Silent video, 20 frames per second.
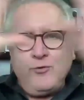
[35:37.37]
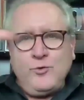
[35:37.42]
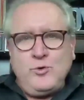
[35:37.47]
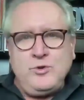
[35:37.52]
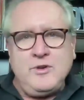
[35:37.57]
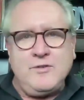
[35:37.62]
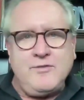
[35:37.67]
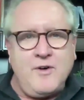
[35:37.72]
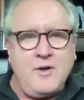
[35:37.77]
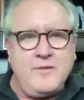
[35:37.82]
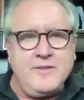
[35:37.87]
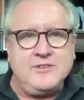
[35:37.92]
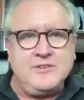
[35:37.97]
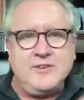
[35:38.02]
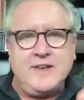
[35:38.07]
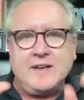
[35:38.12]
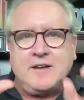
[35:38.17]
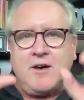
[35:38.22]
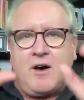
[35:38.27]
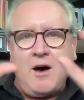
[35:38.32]
full of all these
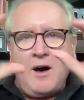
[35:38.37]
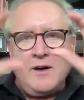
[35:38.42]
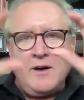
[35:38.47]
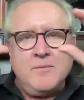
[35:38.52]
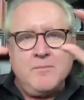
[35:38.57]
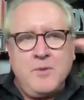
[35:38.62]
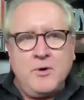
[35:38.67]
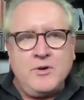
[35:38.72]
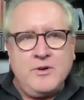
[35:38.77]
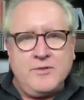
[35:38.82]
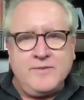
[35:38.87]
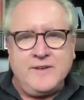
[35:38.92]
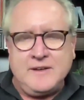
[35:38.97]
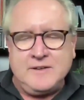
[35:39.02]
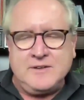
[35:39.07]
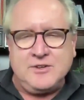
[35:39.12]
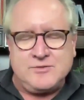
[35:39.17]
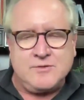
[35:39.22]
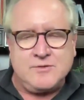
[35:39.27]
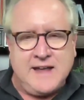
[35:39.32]
like automotive
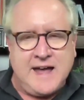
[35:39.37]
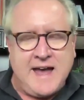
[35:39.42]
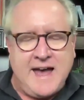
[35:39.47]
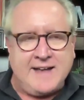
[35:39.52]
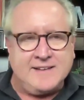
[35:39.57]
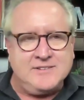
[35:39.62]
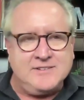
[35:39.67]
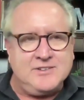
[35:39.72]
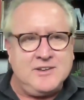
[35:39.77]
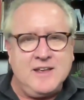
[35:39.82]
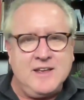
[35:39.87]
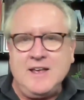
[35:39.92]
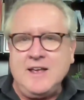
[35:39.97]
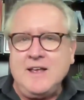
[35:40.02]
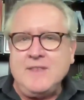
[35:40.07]
industry ads.